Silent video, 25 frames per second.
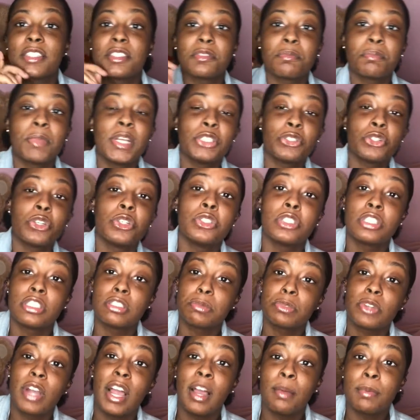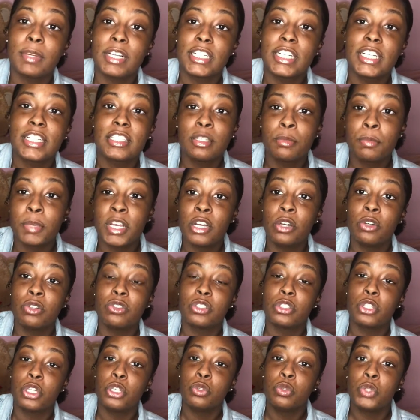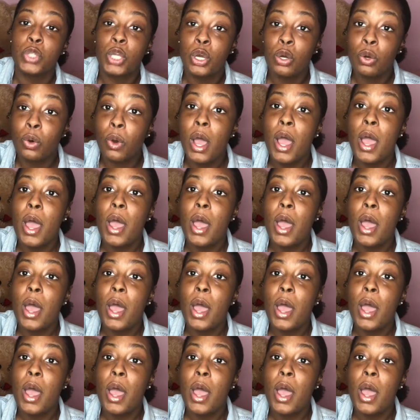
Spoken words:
Make sure you subscribe and click the bell so you know